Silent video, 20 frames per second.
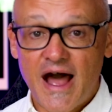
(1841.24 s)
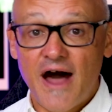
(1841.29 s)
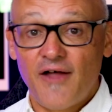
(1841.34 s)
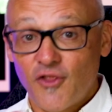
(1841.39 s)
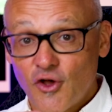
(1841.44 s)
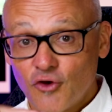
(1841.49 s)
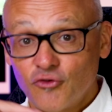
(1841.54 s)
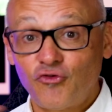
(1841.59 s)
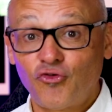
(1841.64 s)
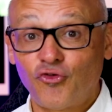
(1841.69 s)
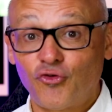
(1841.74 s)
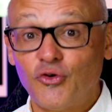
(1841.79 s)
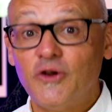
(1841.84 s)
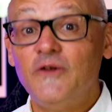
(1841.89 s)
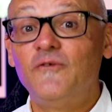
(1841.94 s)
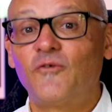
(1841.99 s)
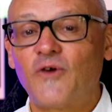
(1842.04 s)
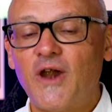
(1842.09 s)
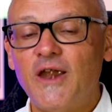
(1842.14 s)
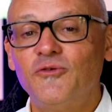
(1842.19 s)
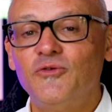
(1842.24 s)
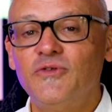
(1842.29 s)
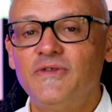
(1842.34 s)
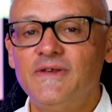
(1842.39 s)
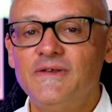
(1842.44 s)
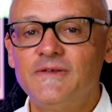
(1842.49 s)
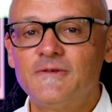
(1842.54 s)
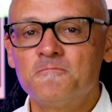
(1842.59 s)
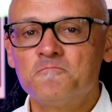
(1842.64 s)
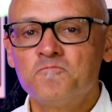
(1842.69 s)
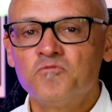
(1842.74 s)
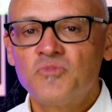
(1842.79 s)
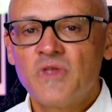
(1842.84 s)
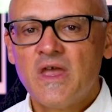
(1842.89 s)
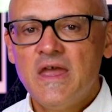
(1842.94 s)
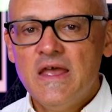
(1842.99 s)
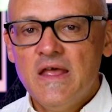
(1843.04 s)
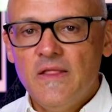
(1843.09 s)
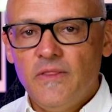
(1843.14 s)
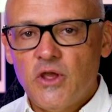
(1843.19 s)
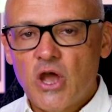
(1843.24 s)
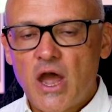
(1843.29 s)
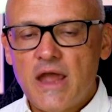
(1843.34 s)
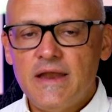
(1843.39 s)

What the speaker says: are those three fragrances. The